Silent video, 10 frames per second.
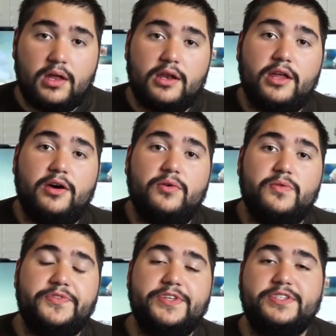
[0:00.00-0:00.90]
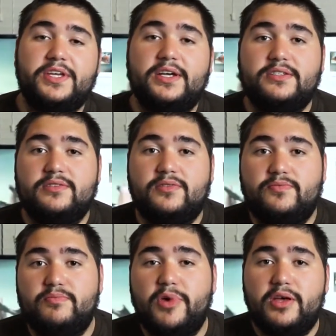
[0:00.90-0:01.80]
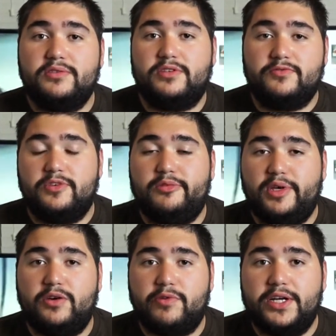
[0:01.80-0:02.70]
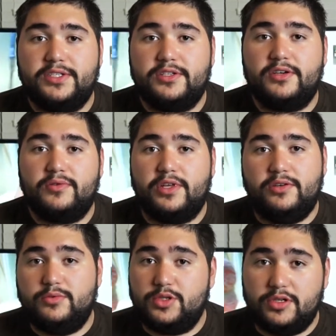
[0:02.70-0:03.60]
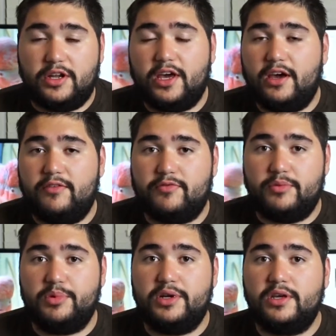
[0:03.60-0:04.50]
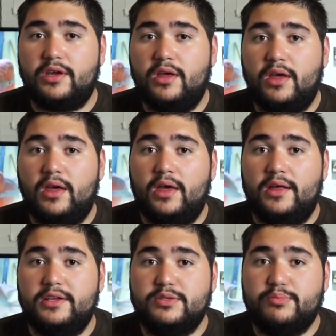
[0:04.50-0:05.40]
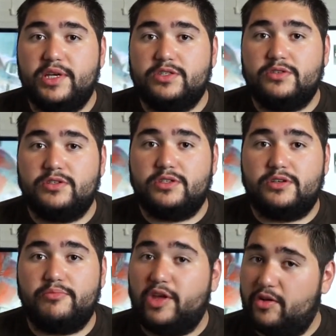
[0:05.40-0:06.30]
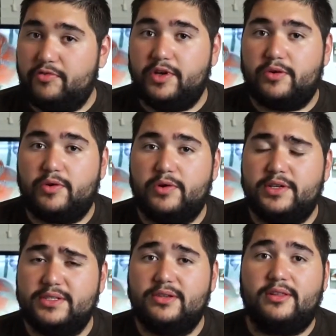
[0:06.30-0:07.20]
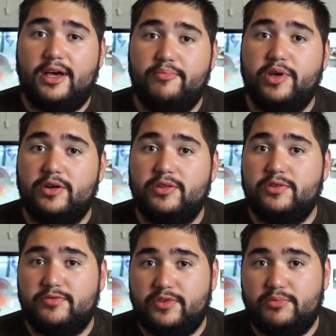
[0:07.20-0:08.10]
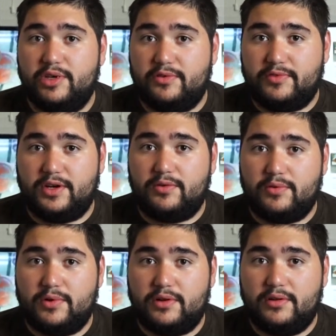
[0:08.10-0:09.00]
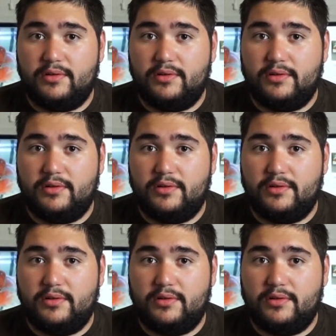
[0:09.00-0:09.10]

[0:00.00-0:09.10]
Now, the size of the male to female ratio that you should have for breeding is make sure your male flowerhorn is a lot bigger than your female flowerhorn.